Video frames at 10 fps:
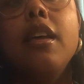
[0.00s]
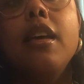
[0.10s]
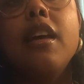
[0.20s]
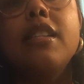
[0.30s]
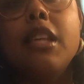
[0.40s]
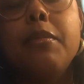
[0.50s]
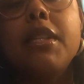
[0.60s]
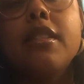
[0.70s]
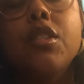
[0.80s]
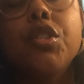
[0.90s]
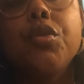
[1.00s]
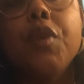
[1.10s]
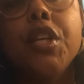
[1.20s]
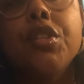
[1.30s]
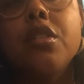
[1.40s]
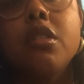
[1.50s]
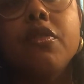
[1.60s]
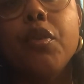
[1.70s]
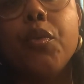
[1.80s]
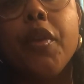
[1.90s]
accepting situations
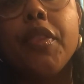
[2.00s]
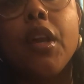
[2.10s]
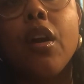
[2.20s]
for what they